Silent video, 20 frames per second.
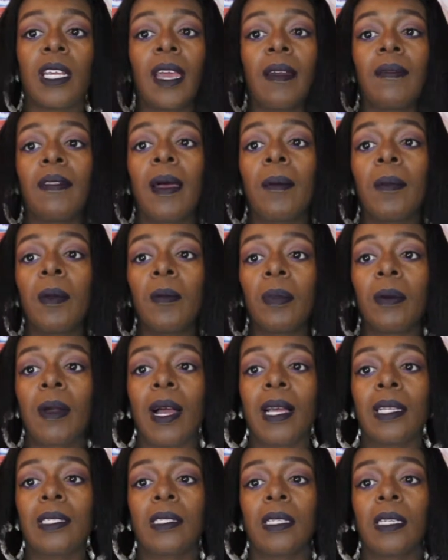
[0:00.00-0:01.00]
They have not been
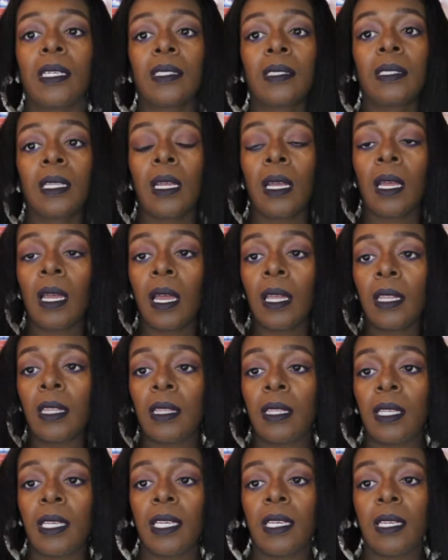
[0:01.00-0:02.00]
processed.
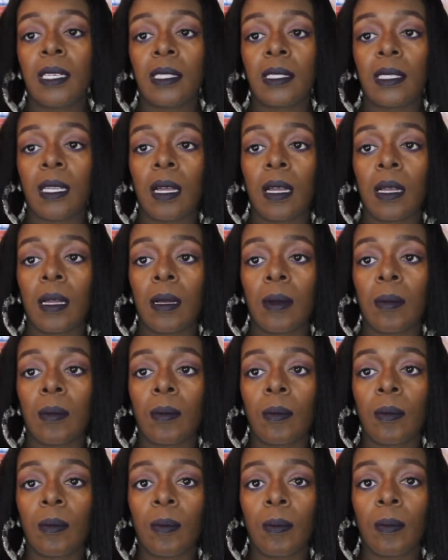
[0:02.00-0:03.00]
These
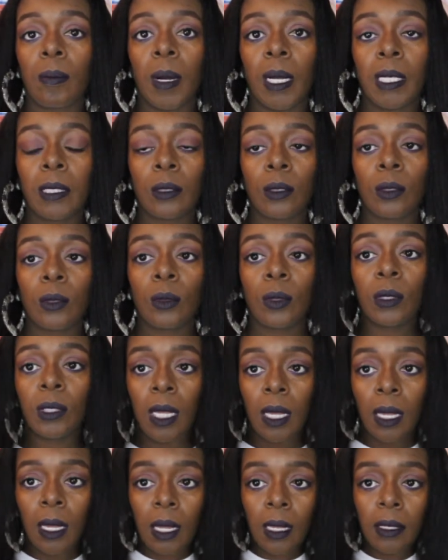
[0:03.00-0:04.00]
bundles,
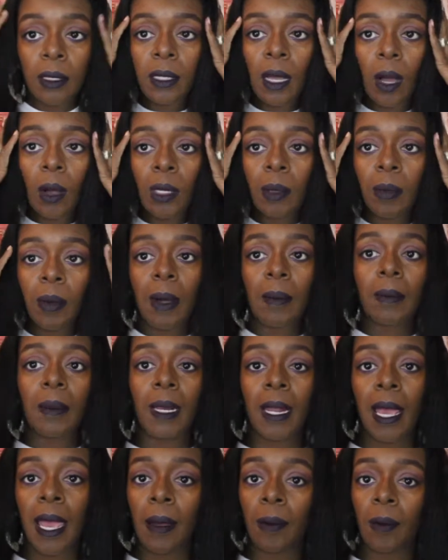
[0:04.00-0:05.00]
the only problem
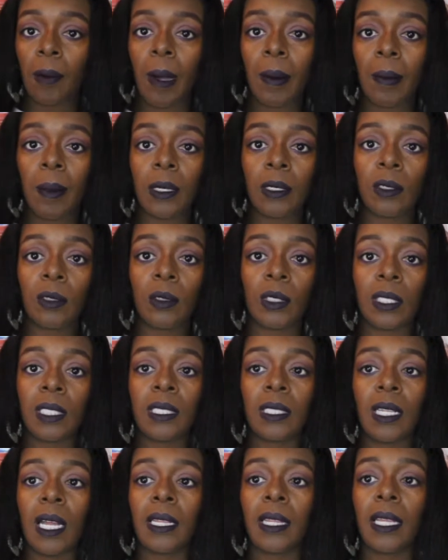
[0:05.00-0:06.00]
that I have with my bundles
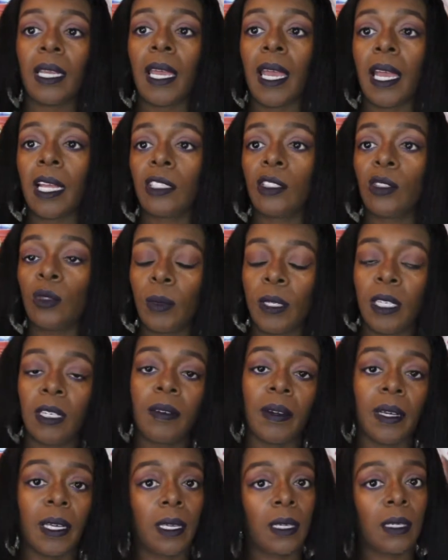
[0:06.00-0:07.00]
is that they had too many
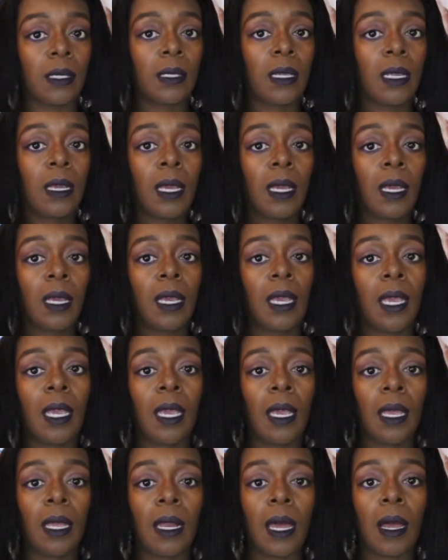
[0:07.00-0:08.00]
gray hairs.
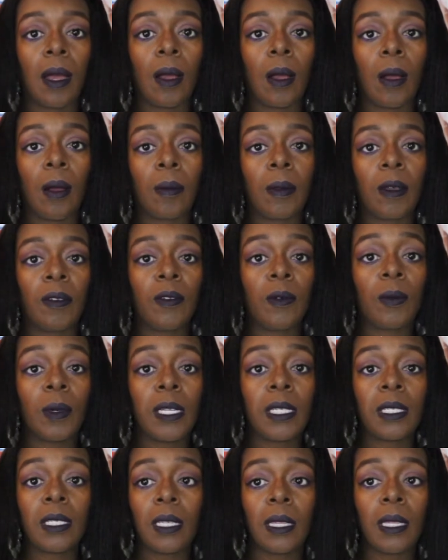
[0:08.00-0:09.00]
And if you
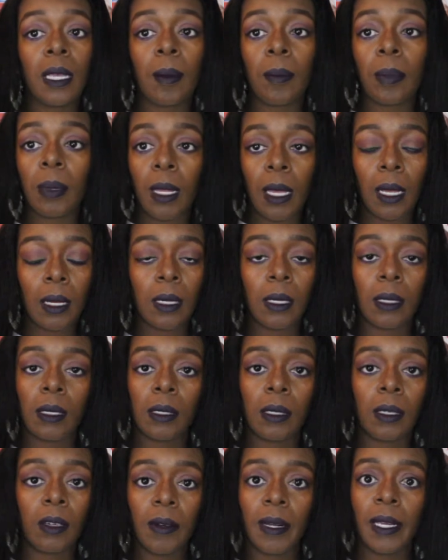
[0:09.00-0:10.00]
want to sit there and pluck
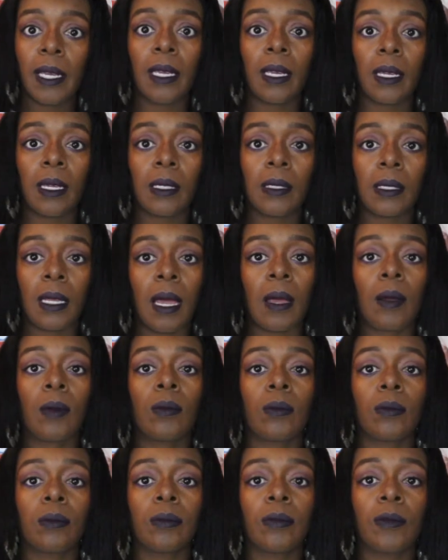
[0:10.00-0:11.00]
the gray hairs
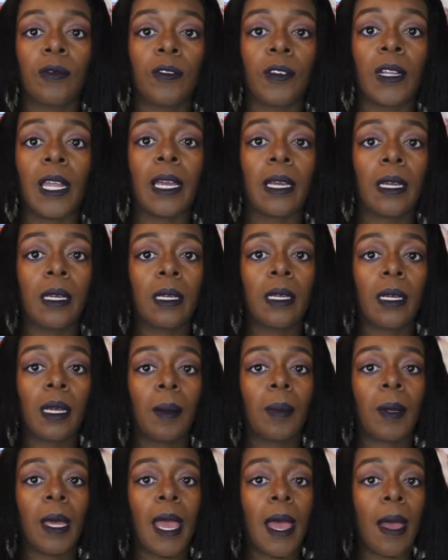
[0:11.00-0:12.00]
out for like a good
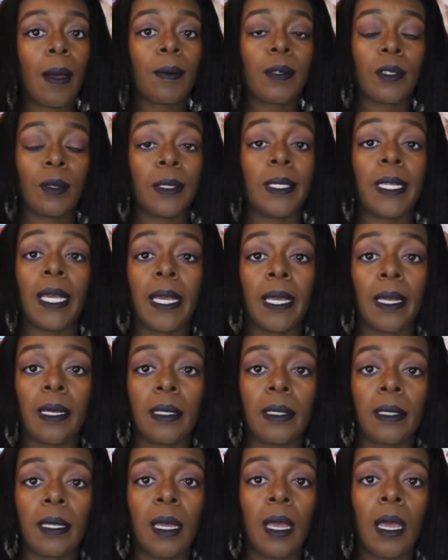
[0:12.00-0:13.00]
couple of hours or
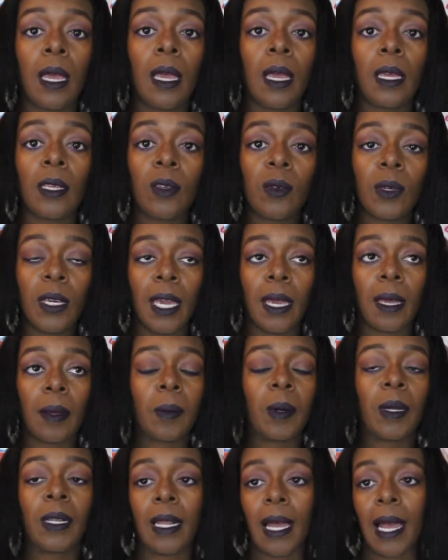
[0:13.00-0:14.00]
days, you
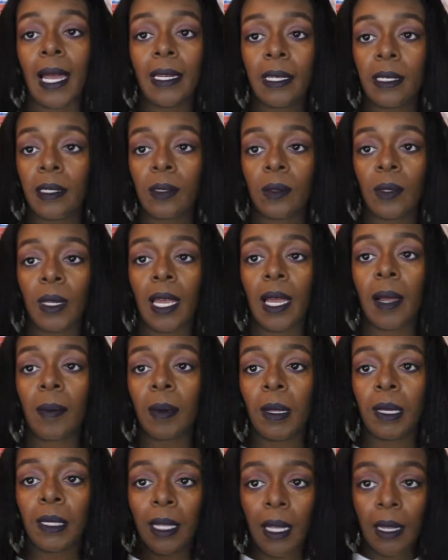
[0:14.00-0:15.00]
can, but I didn't do that. I
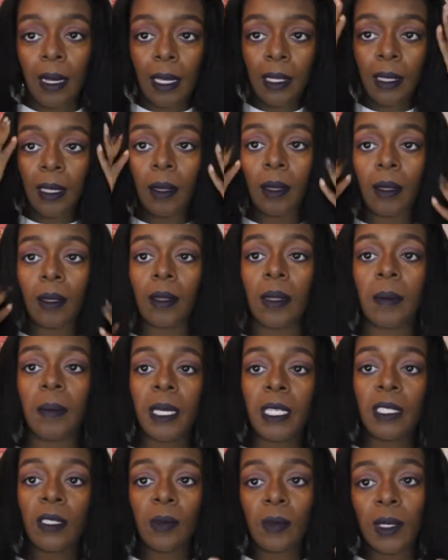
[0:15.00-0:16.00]
plucked out like the
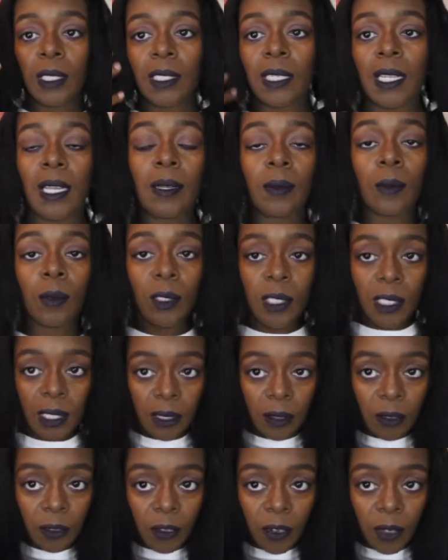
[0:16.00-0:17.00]
major ones that was
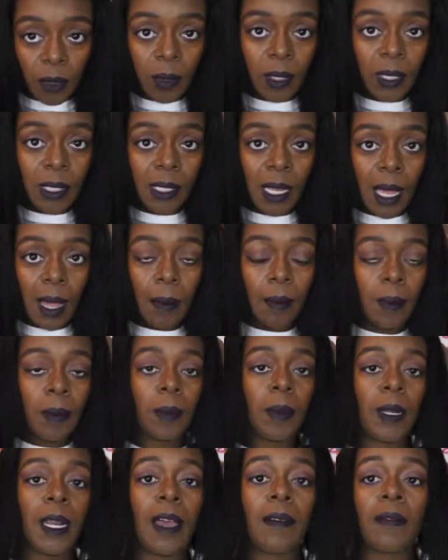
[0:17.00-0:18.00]
in the front or the top,
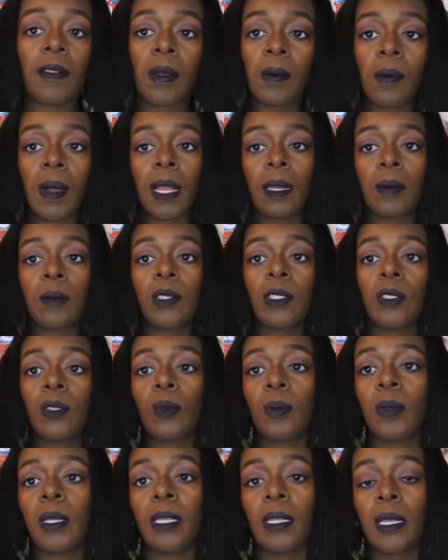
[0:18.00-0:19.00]
but after a while it was
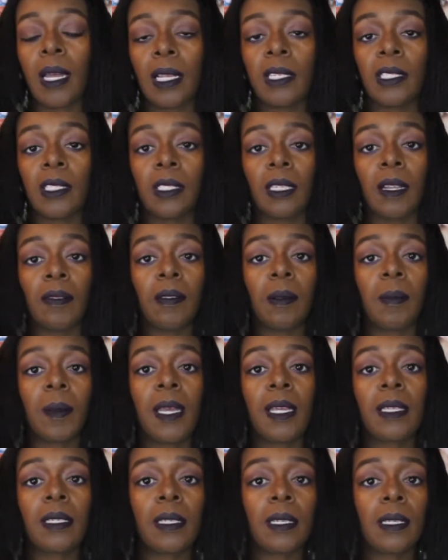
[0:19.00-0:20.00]
too many. I just left them
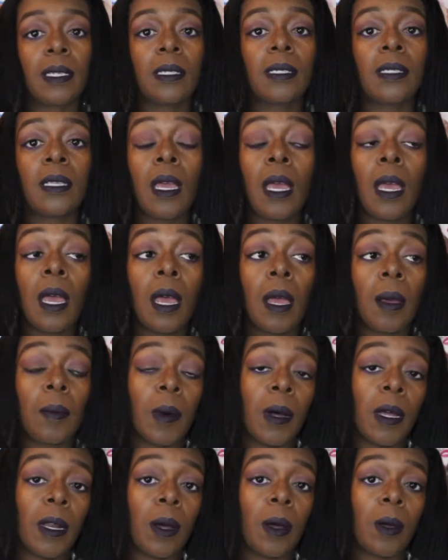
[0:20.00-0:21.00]
as is.
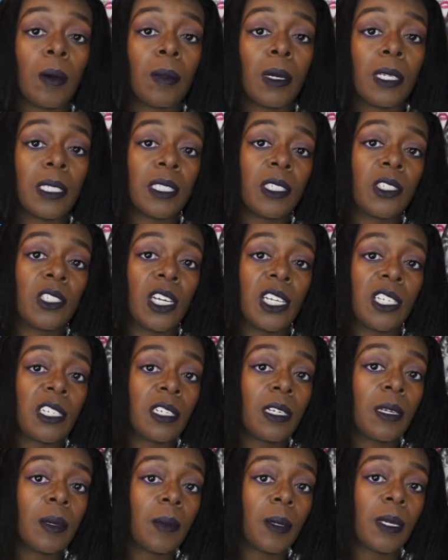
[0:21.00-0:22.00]
But a
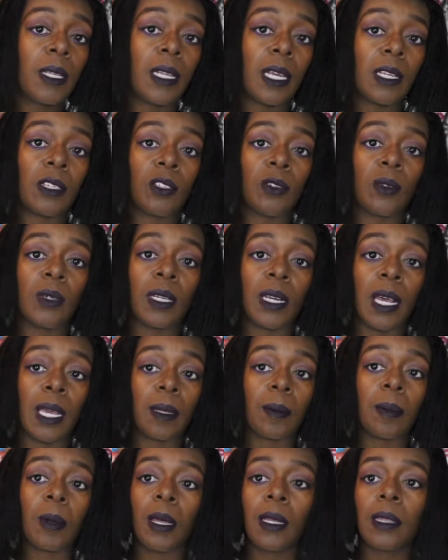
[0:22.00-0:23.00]
suggestion could be that you can
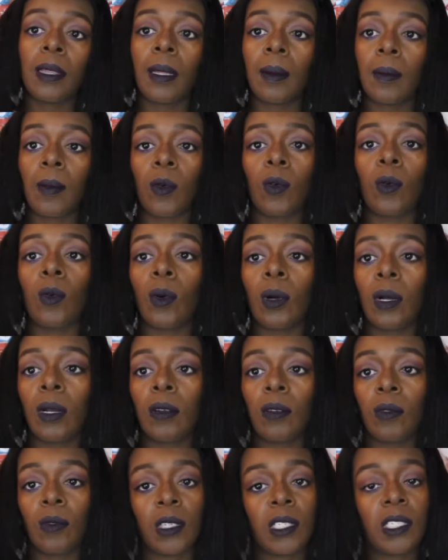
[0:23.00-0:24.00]
either pluck them or
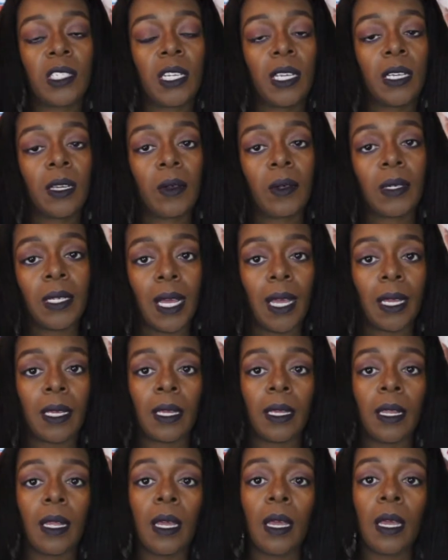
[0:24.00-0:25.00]
rinse your hair or dye
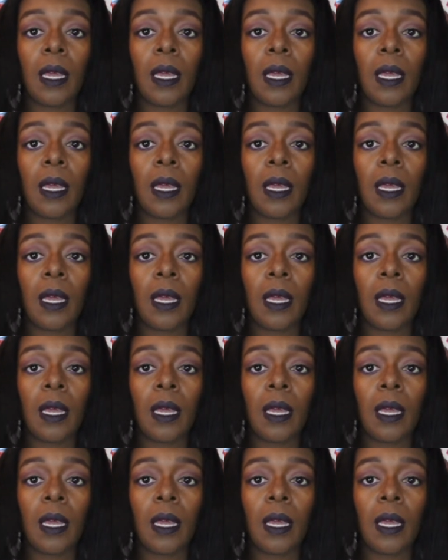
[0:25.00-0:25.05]
it.